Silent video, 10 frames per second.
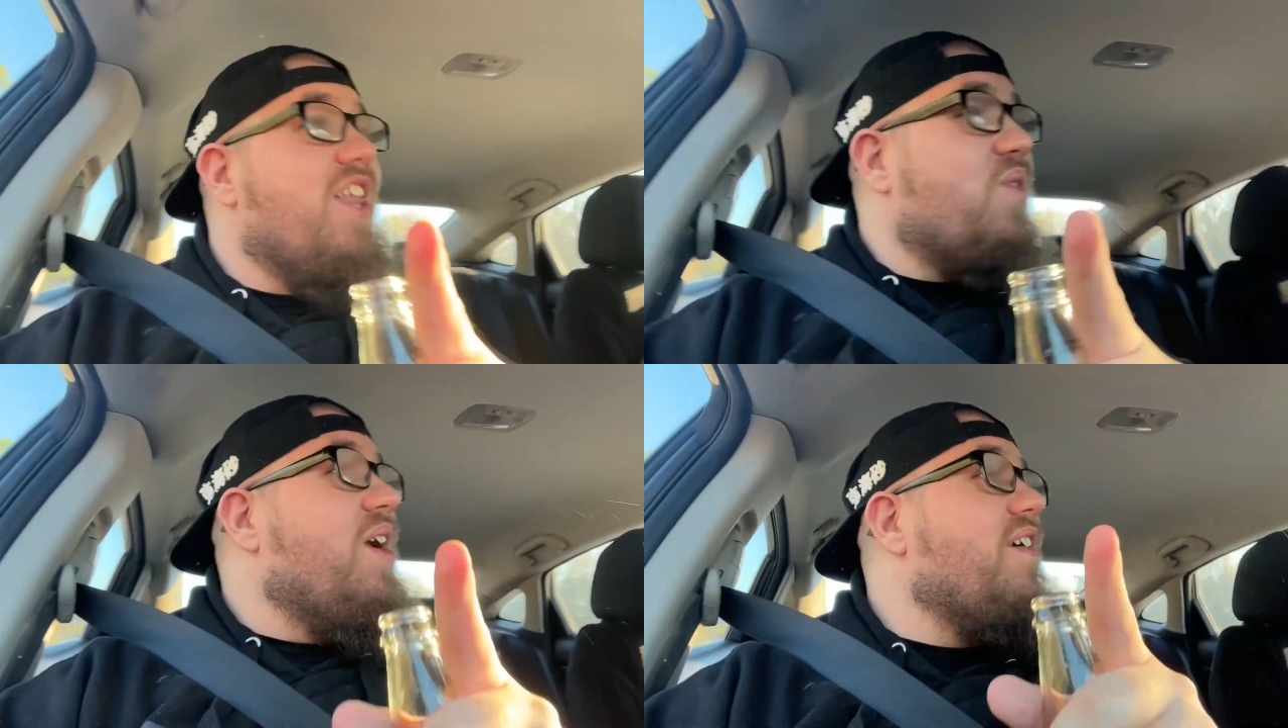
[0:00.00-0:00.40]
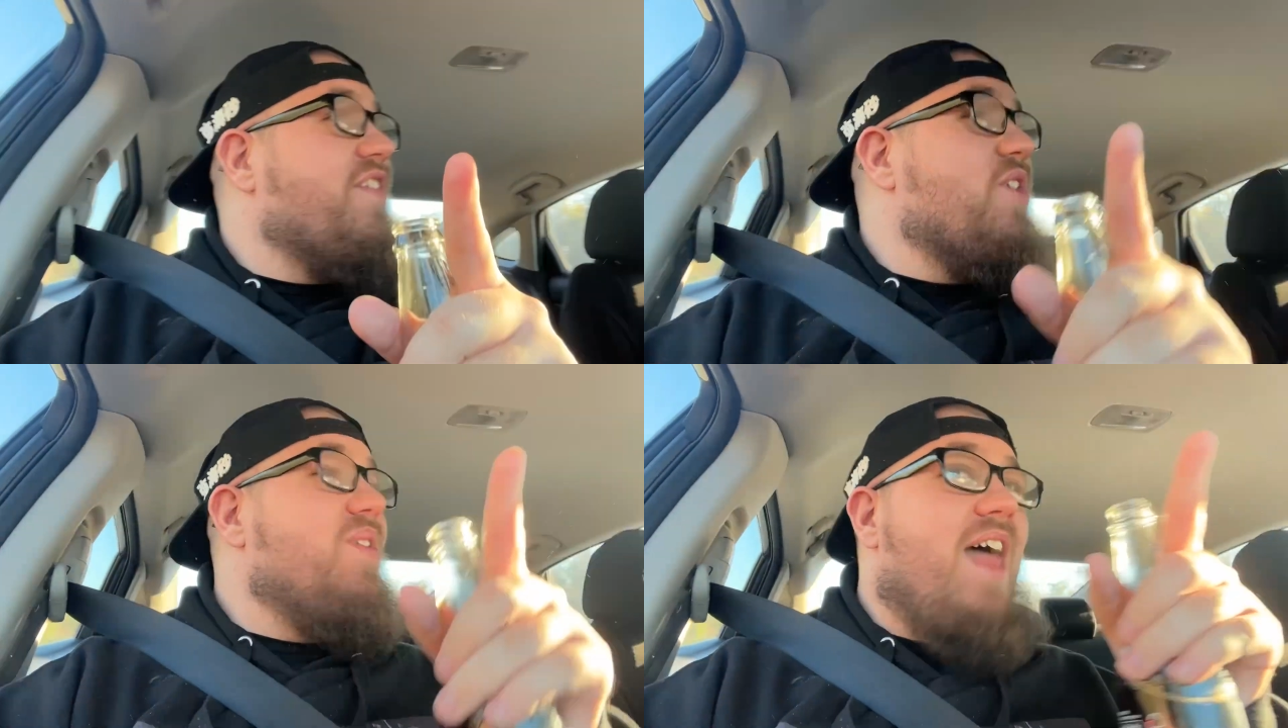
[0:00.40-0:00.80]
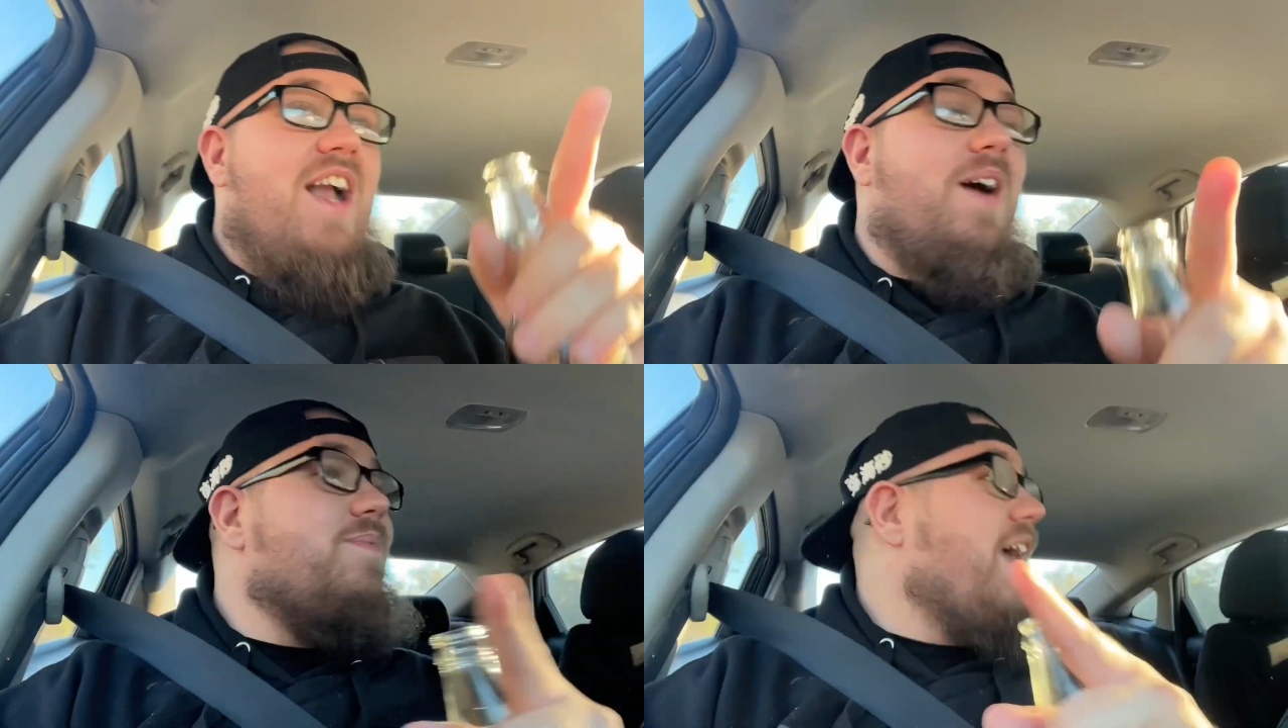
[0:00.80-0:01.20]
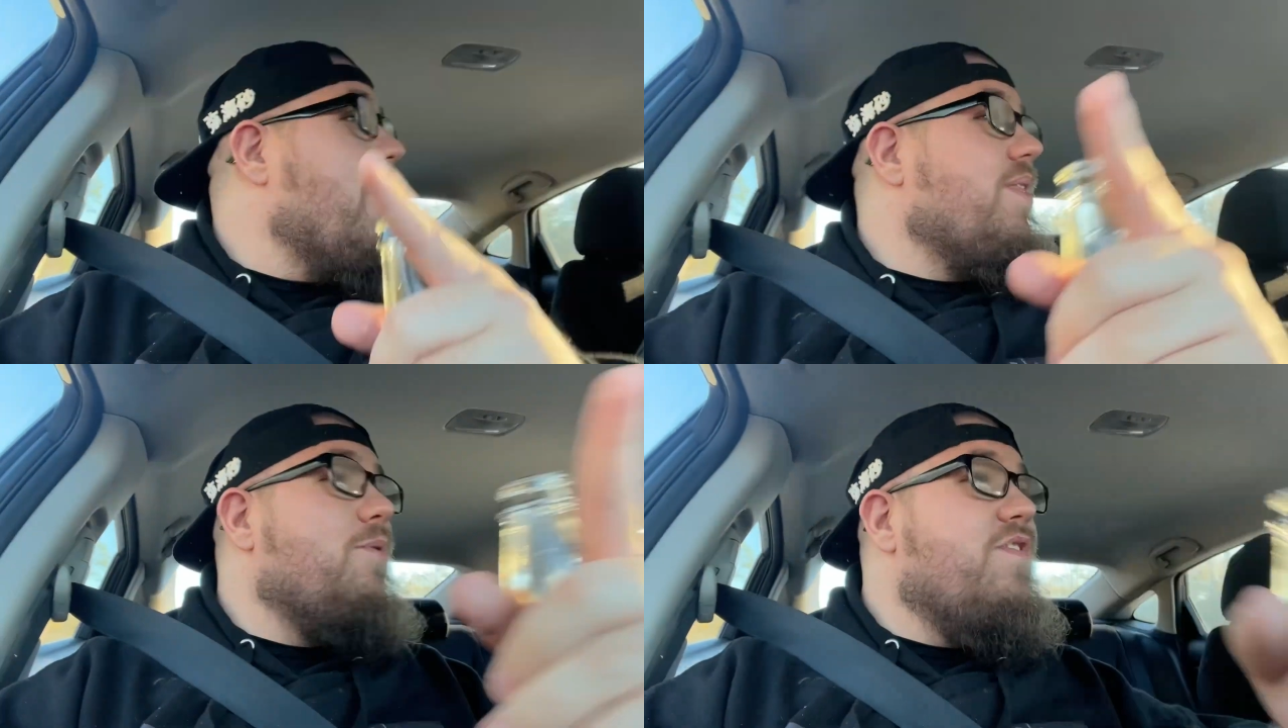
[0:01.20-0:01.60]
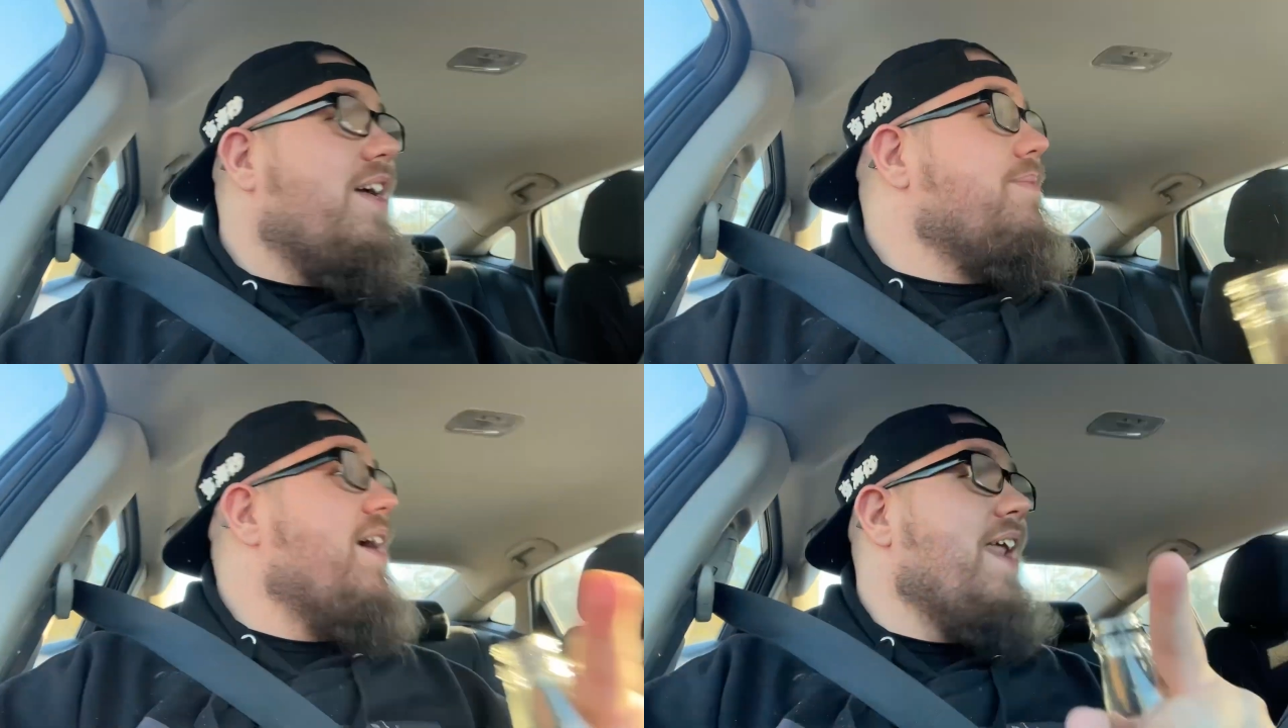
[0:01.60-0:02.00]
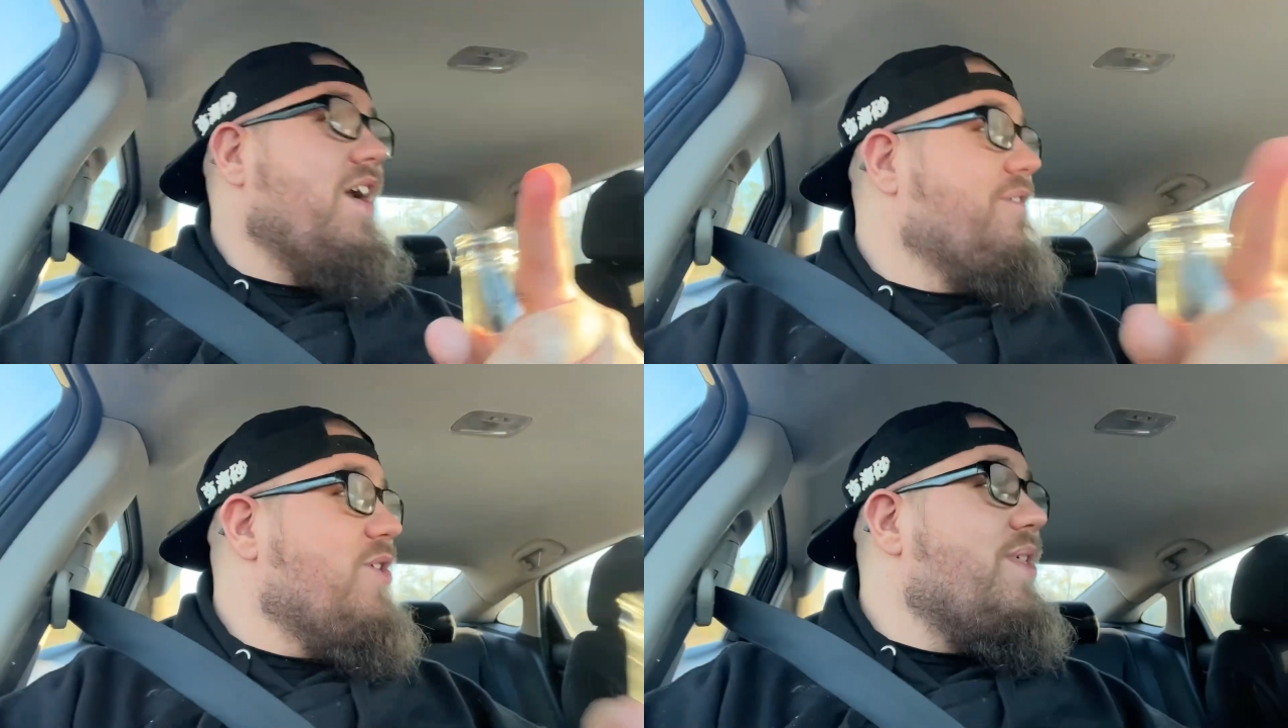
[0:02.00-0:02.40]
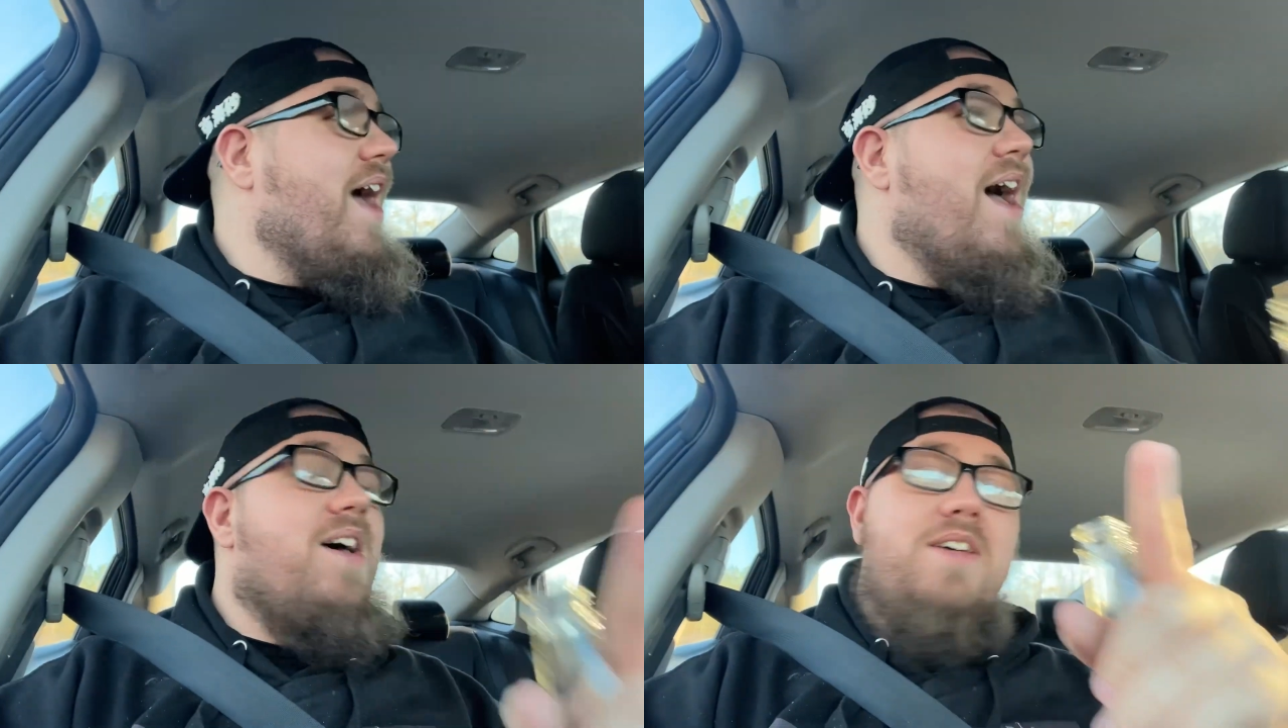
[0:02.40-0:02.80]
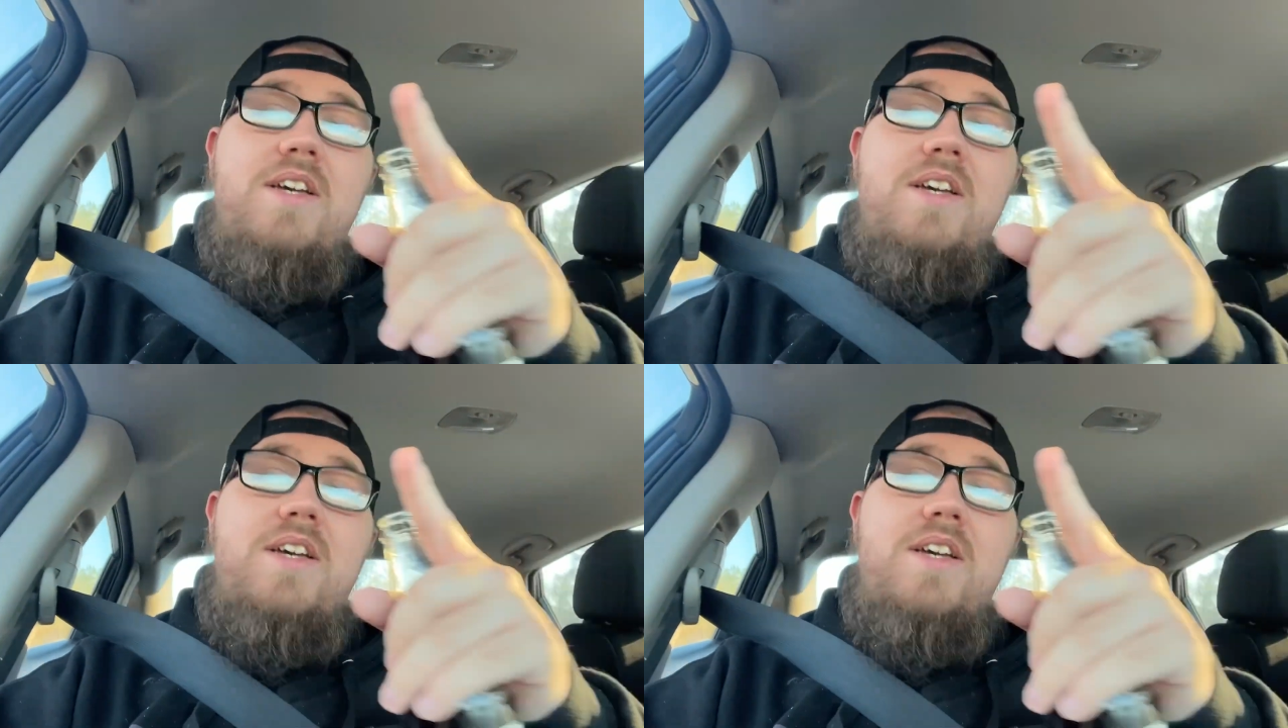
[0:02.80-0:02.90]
3 review when that comes out, when the movie comes out and I review that,